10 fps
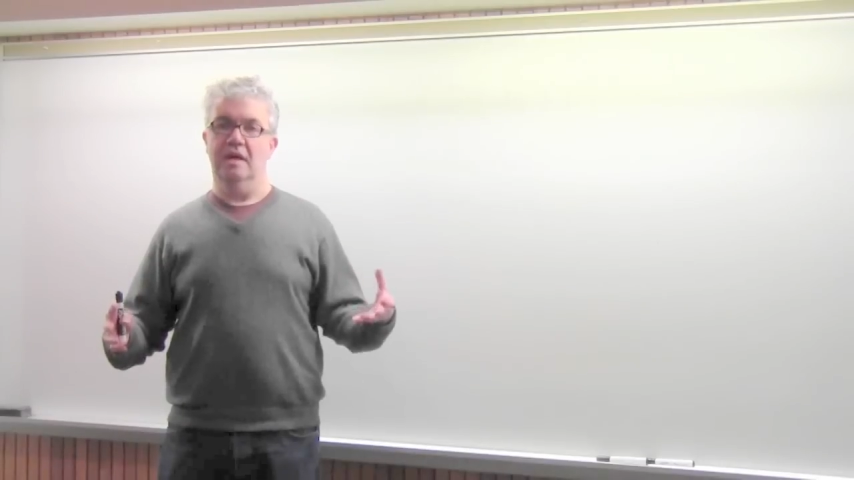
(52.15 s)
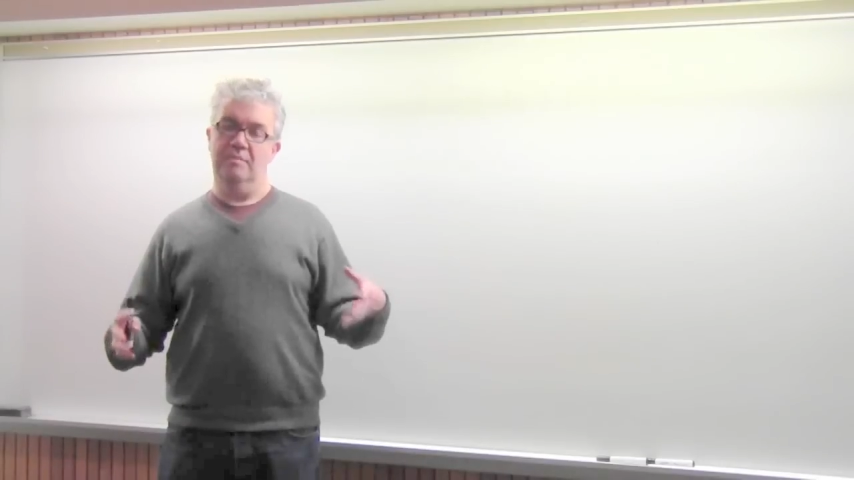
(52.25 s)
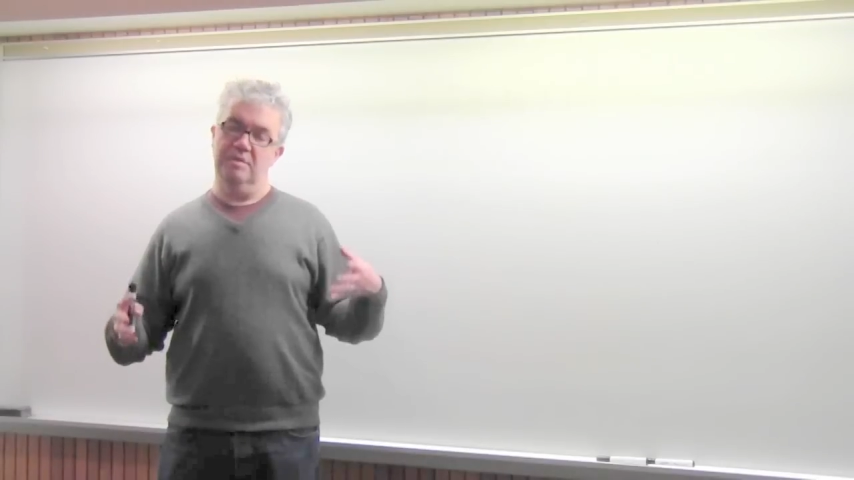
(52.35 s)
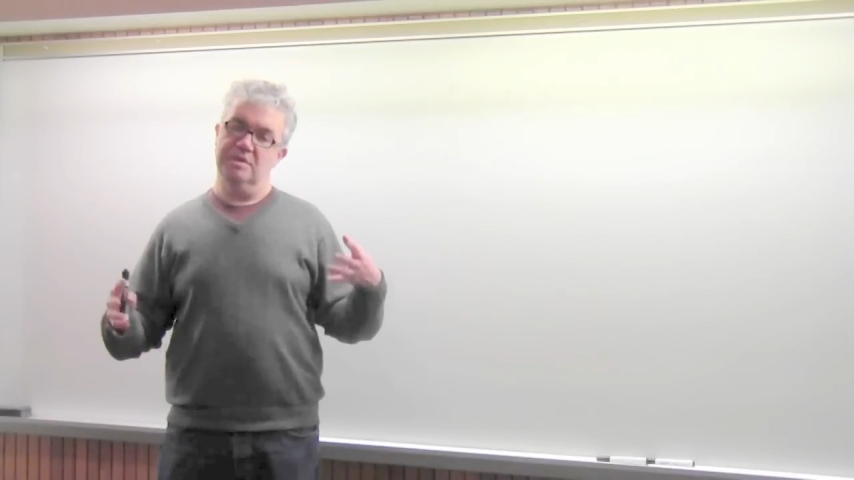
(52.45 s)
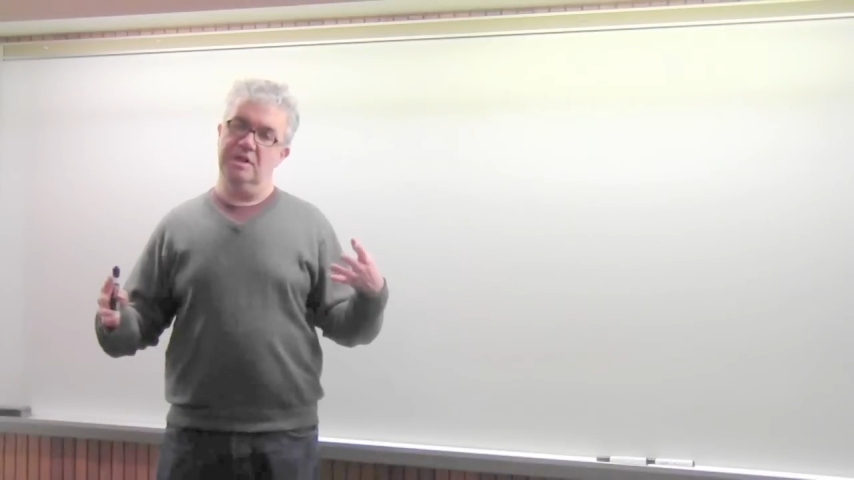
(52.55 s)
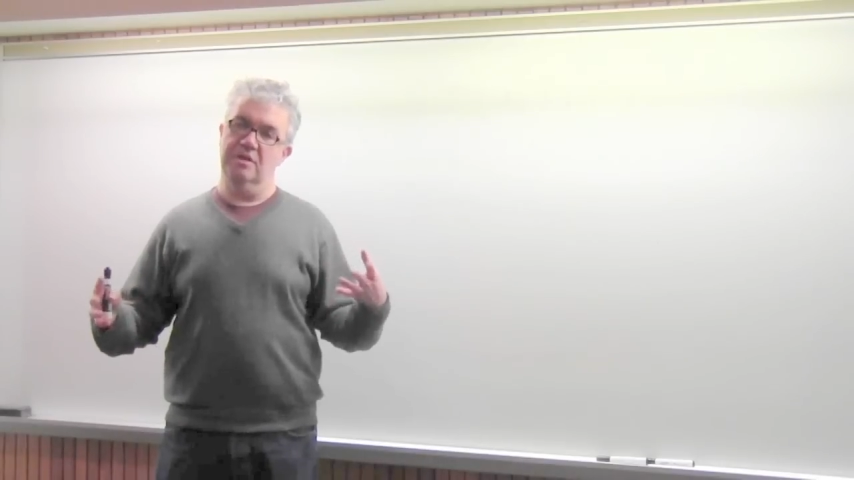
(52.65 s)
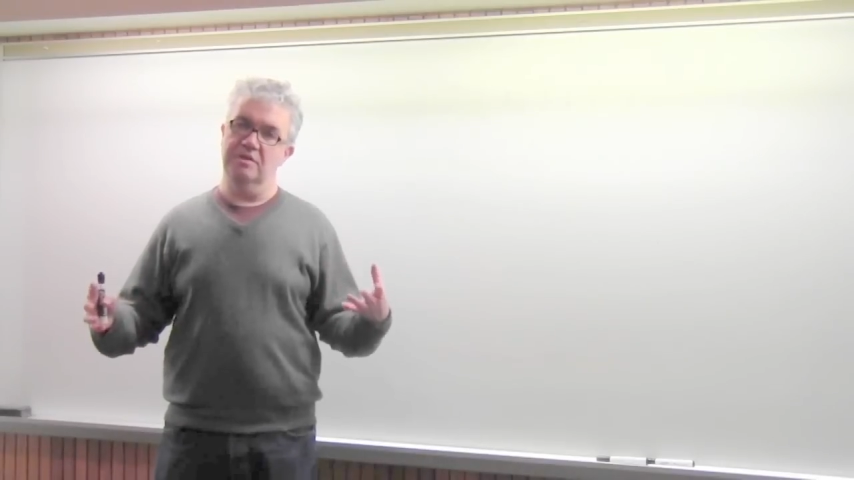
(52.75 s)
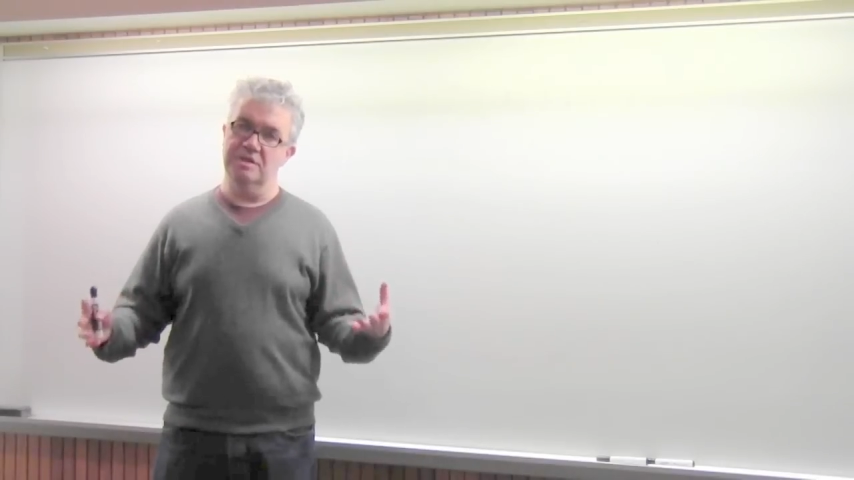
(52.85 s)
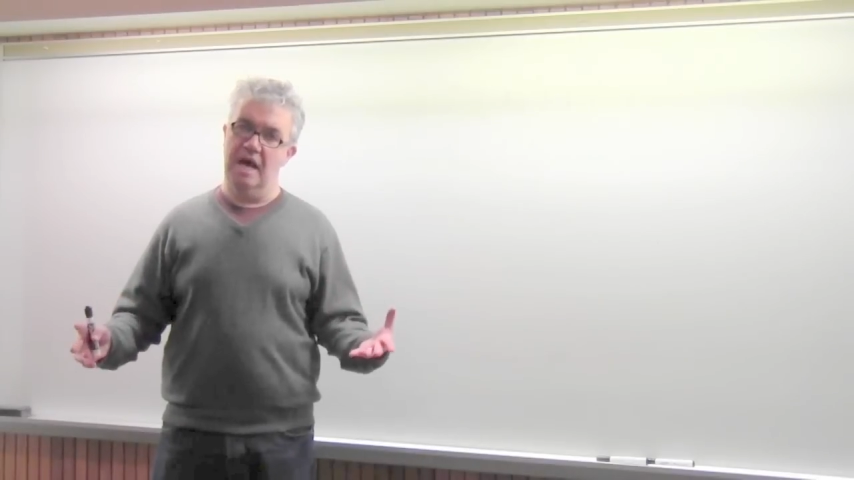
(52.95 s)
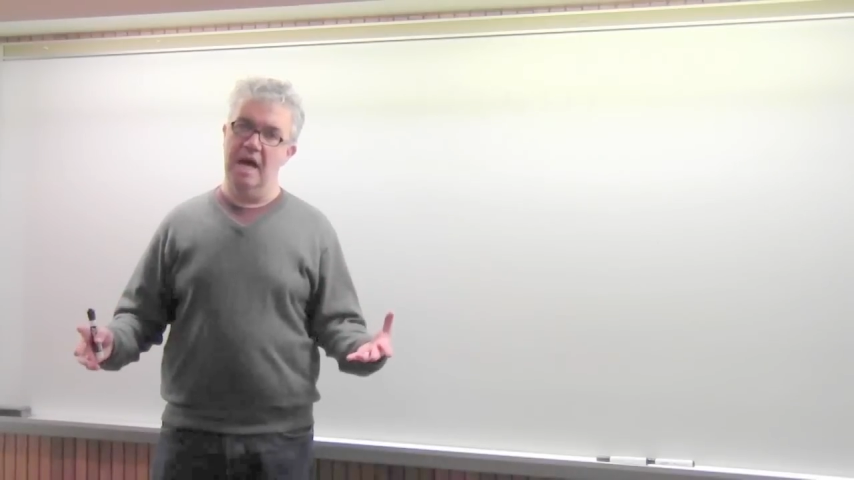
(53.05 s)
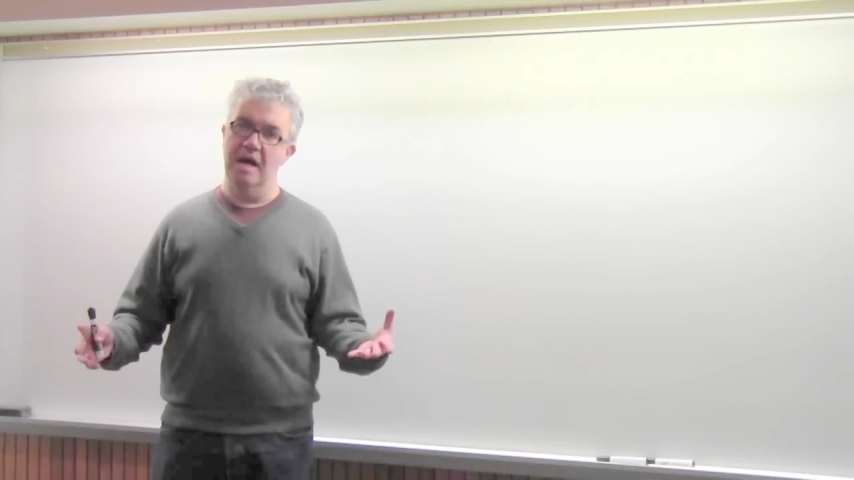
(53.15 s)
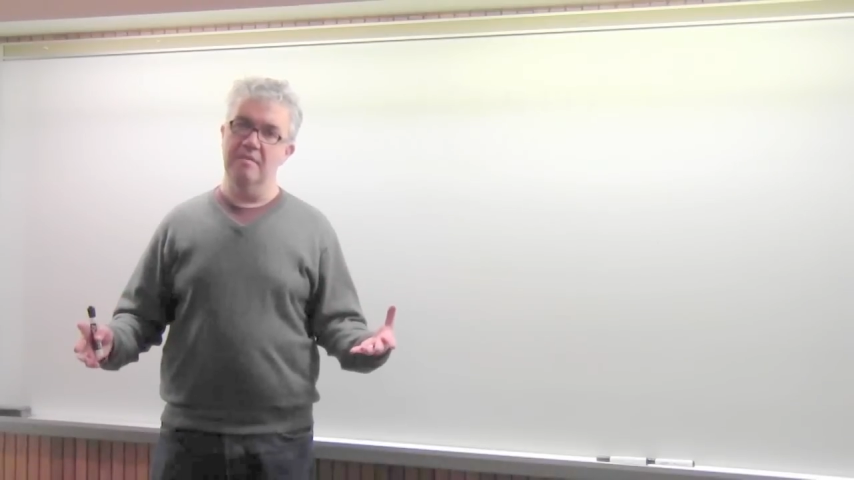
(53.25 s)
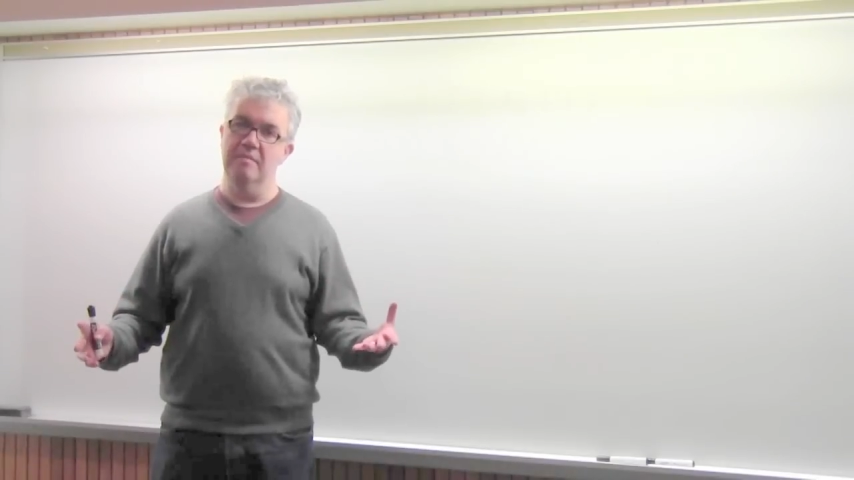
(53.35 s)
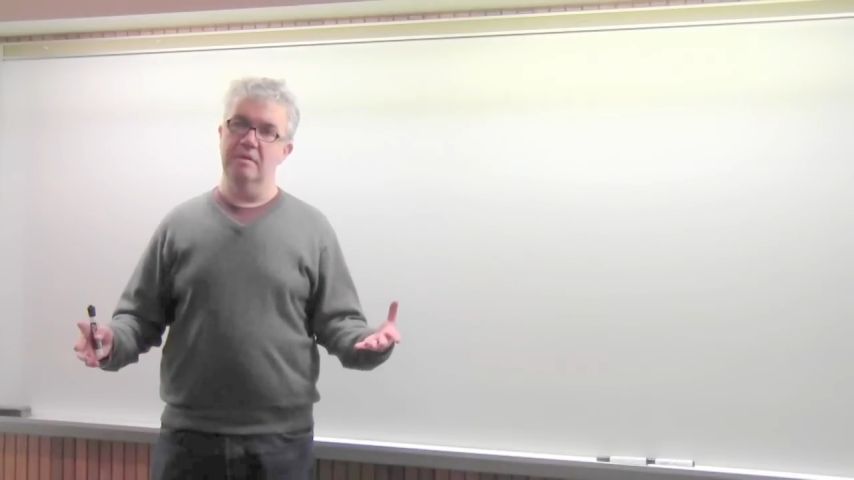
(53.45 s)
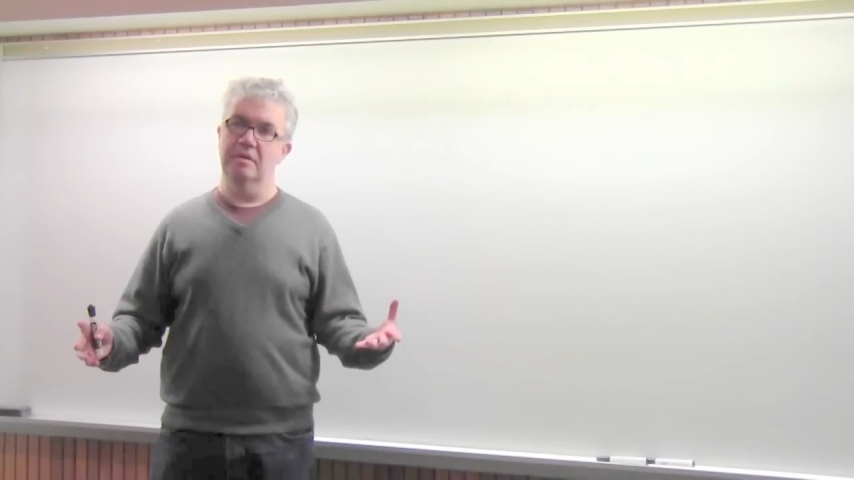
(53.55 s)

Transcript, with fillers: at a particular time.